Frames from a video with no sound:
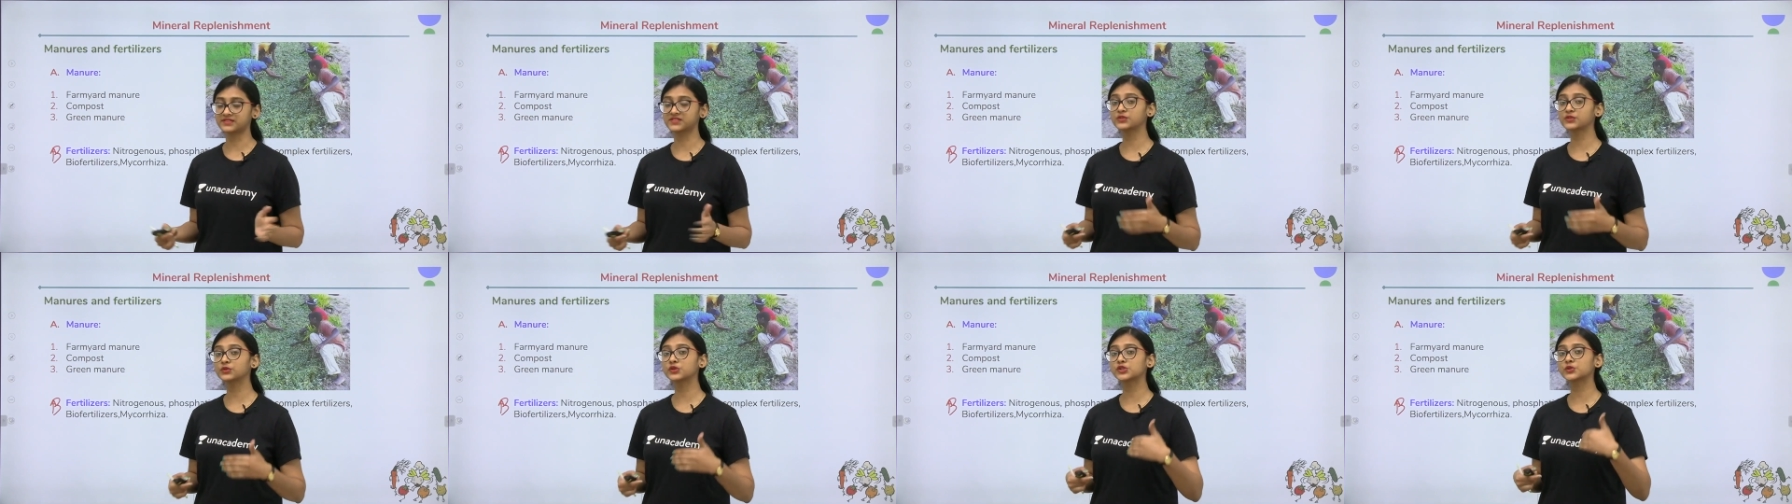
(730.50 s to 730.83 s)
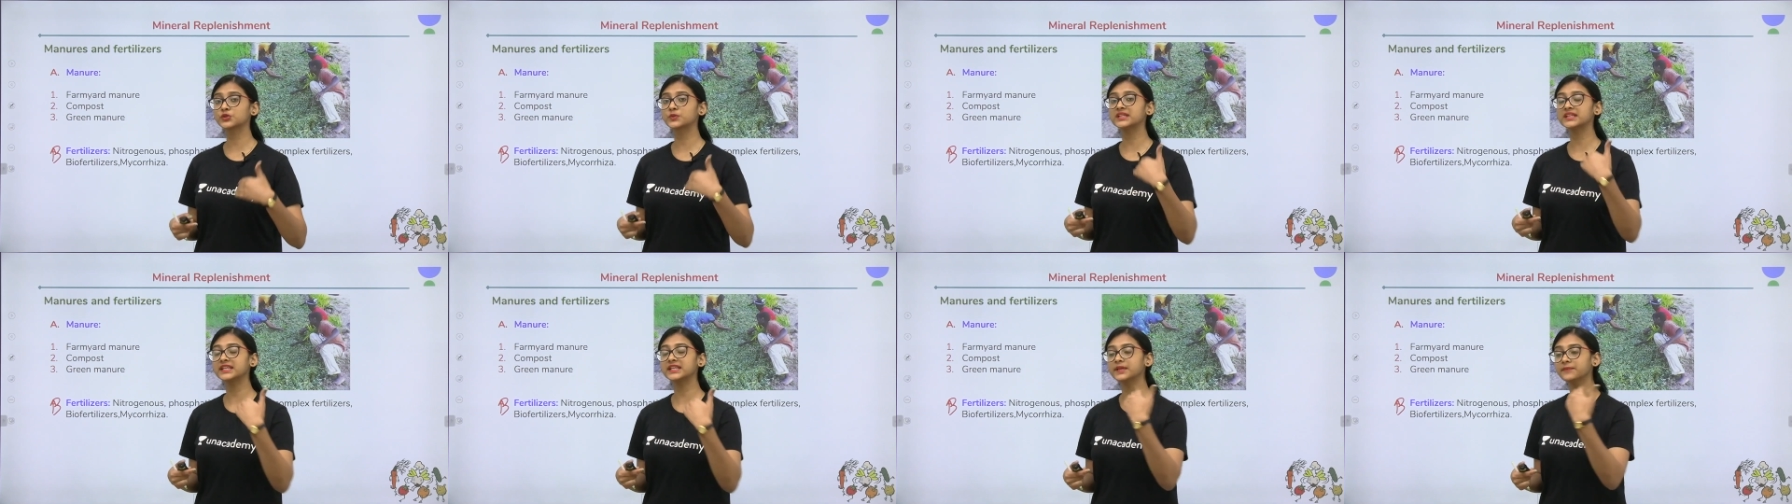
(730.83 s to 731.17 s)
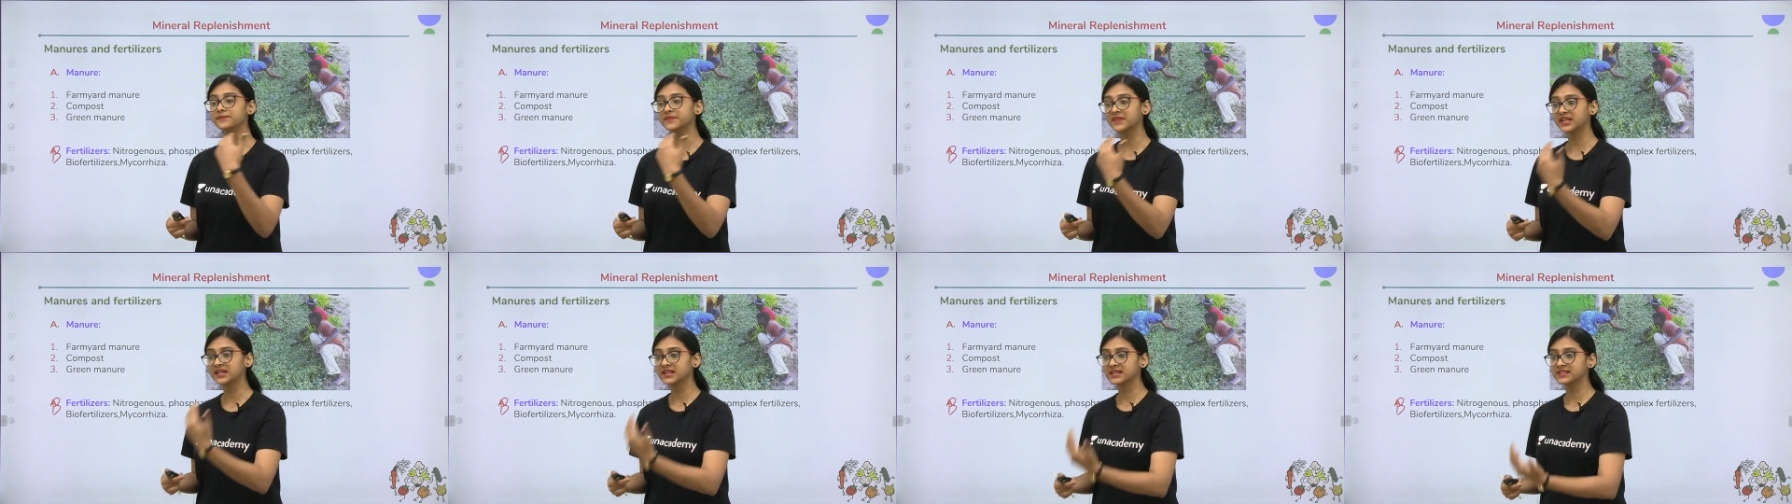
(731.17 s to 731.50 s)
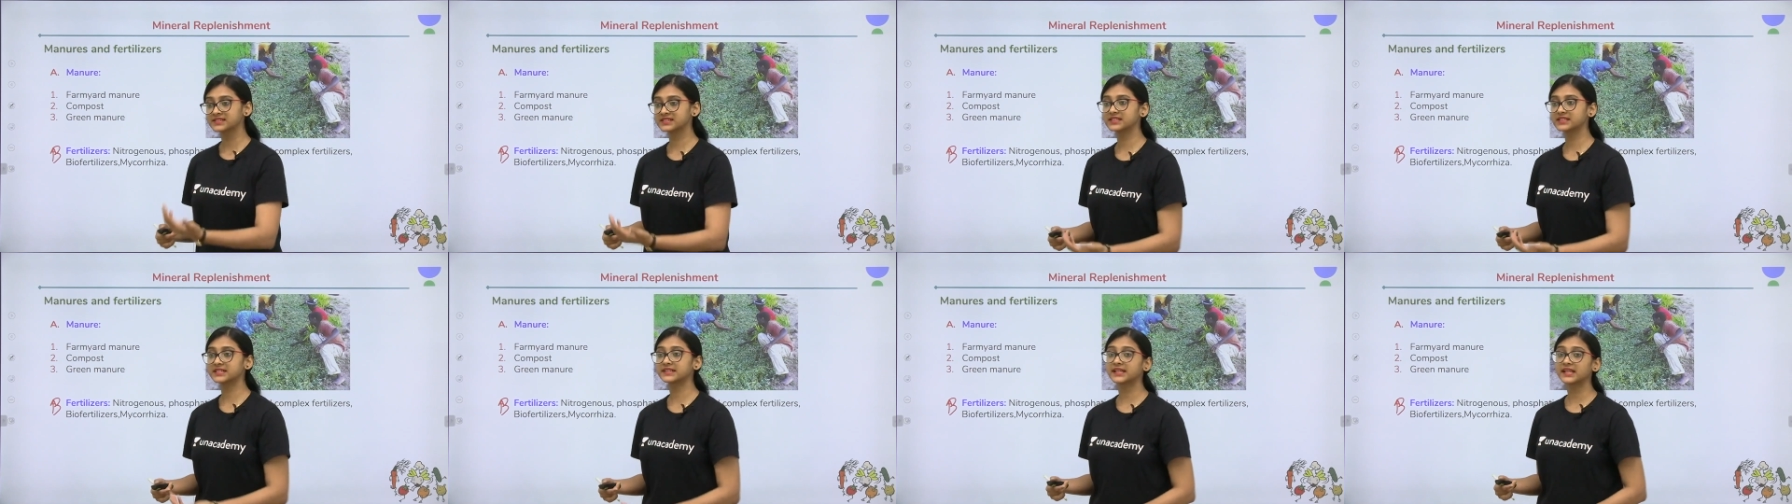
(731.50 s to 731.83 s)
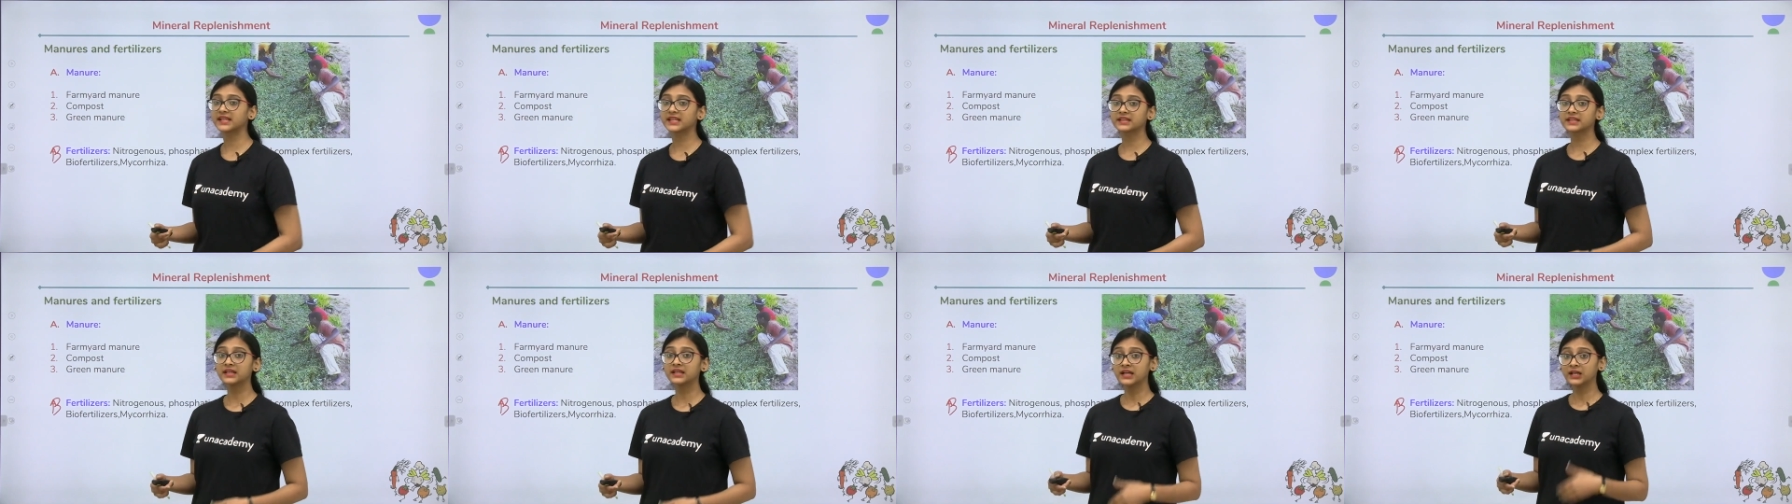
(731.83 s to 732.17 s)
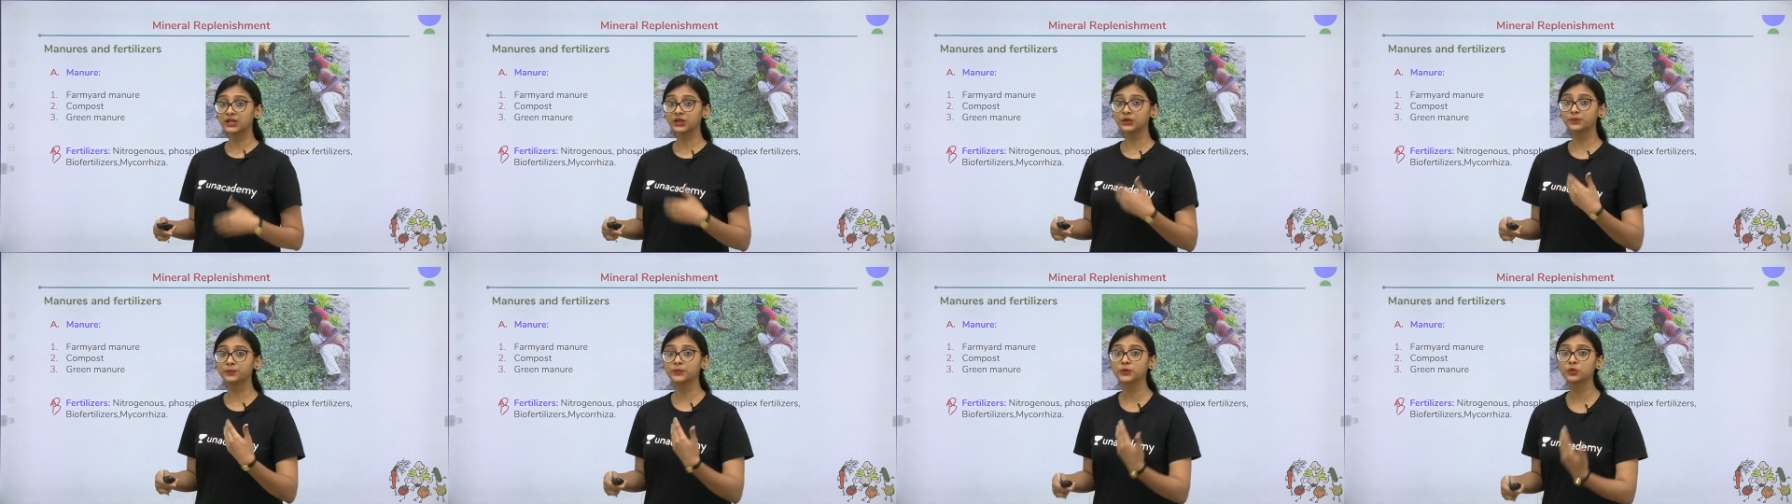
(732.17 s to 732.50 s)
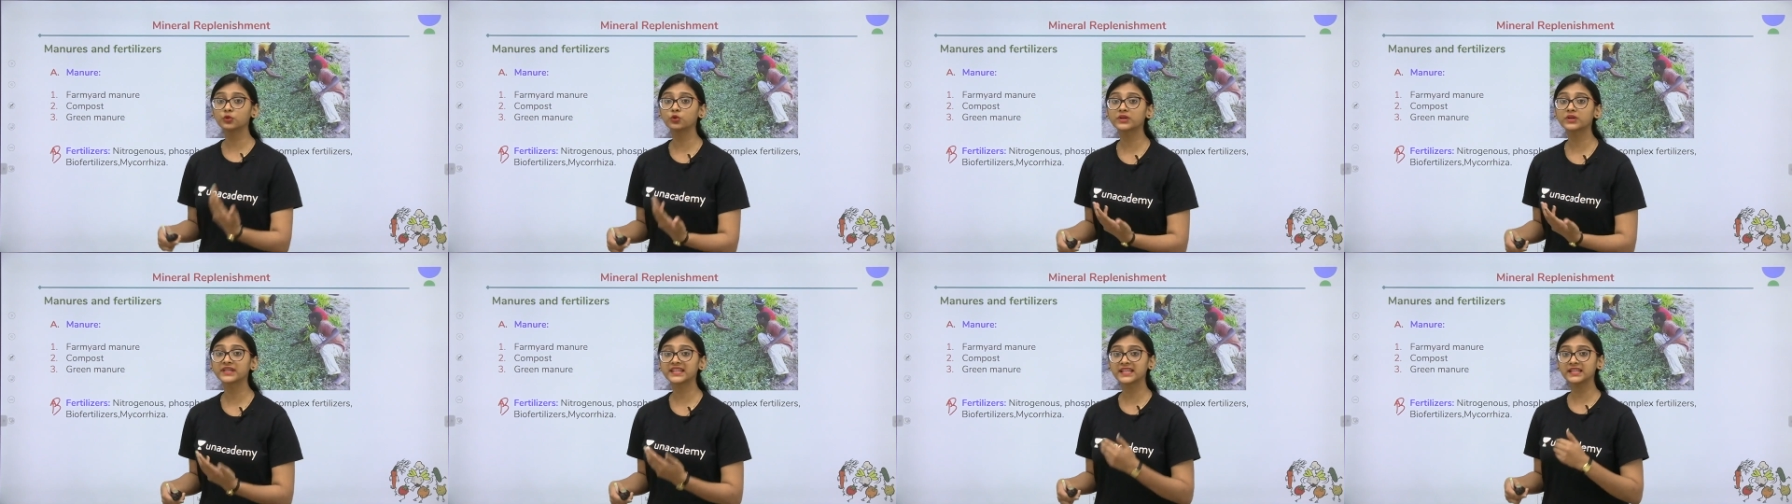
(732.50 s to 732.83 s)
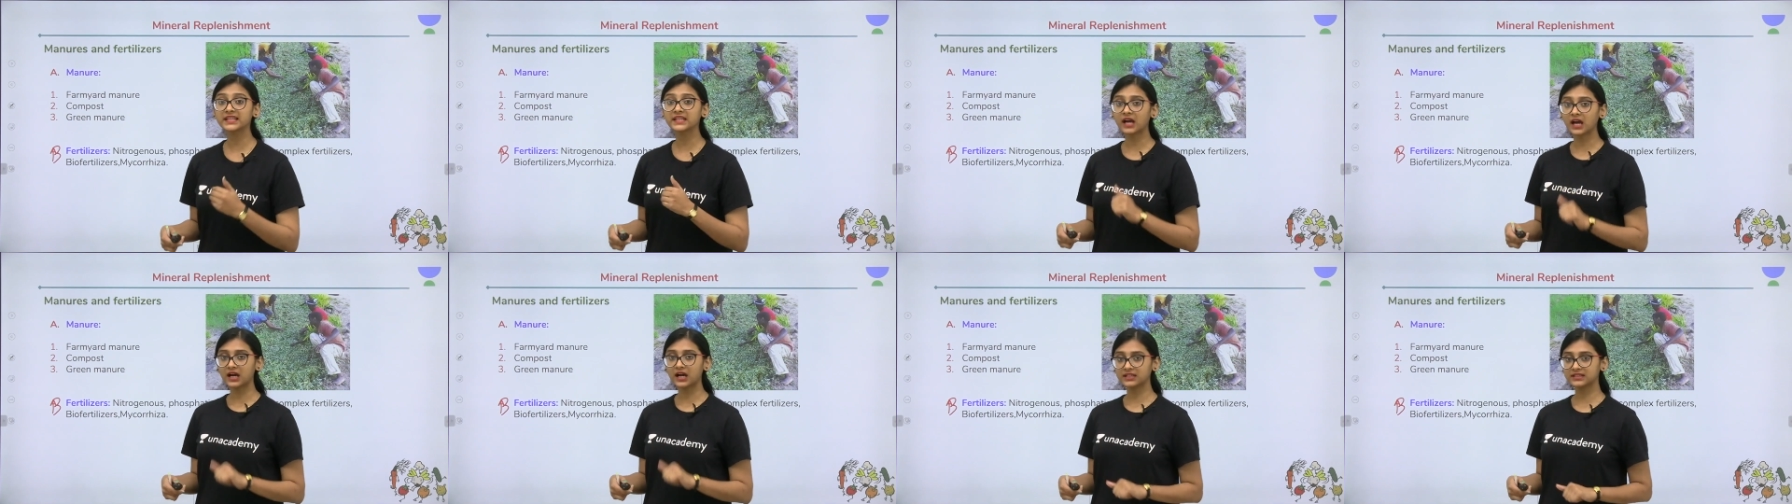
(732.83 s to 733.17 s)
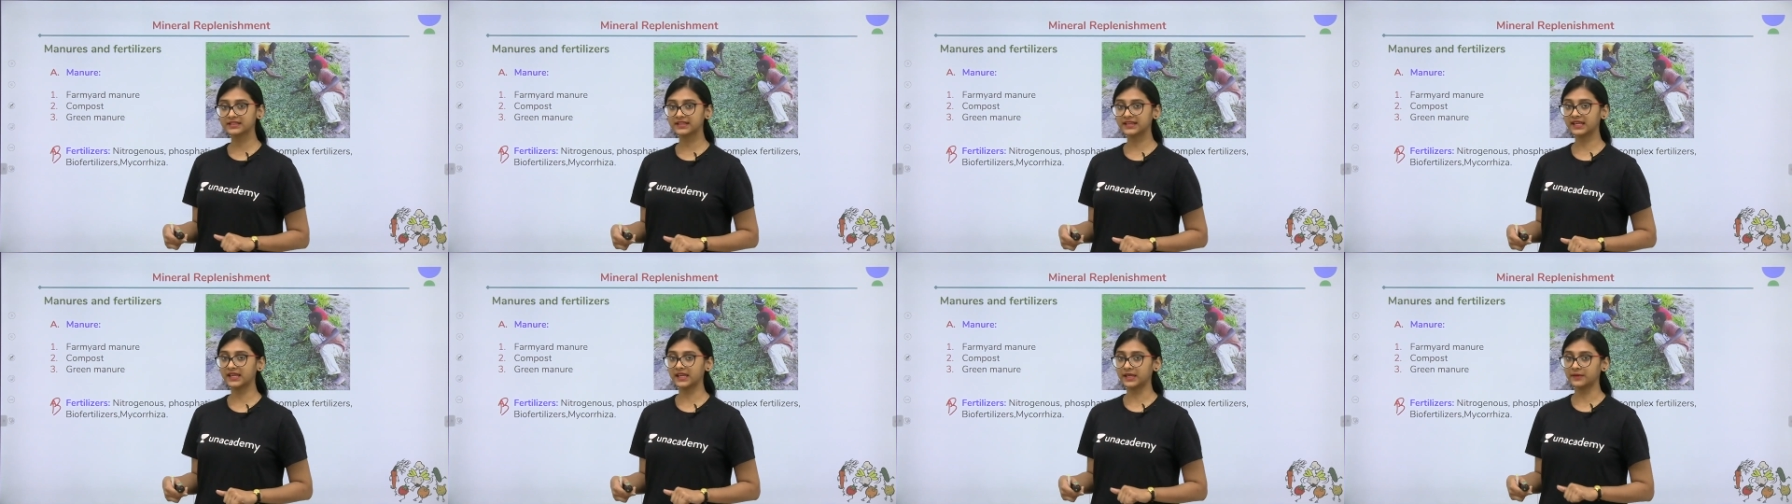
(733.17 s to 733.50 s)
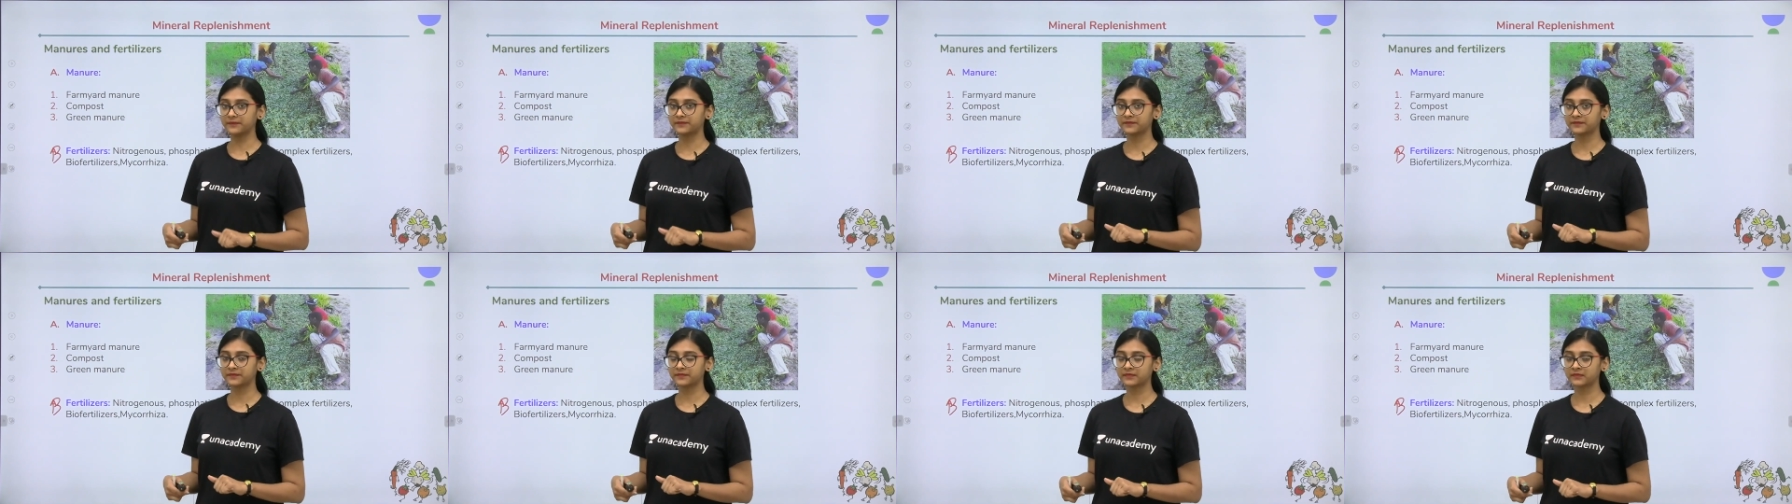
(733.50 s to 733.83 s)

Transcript: usually certain blue-green algae